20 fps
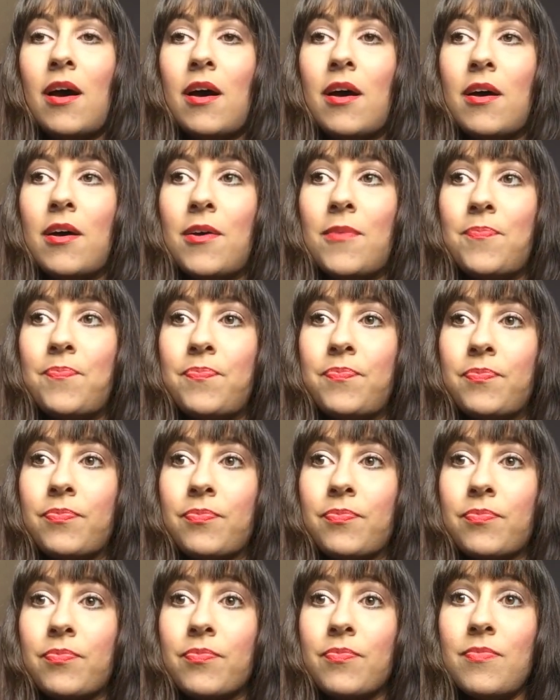um,
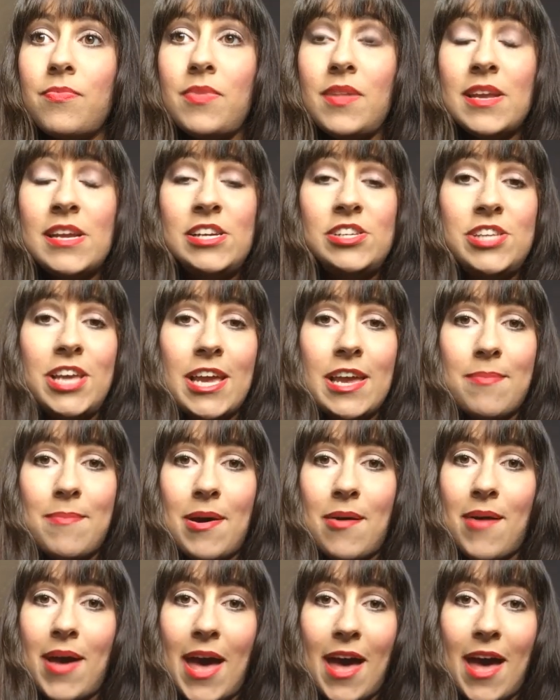you take them out